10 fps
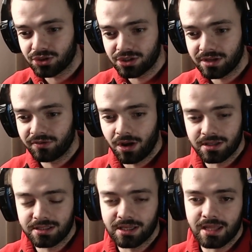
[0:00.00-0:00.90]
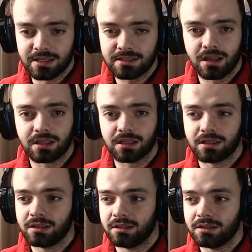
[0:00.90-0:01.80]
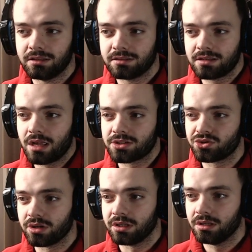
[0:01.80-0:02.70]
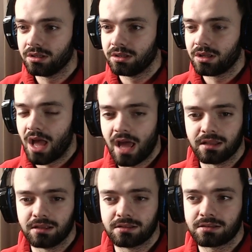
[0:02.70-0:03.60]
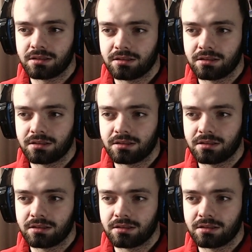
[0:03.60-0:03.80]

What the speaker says: she fights against like Sasori and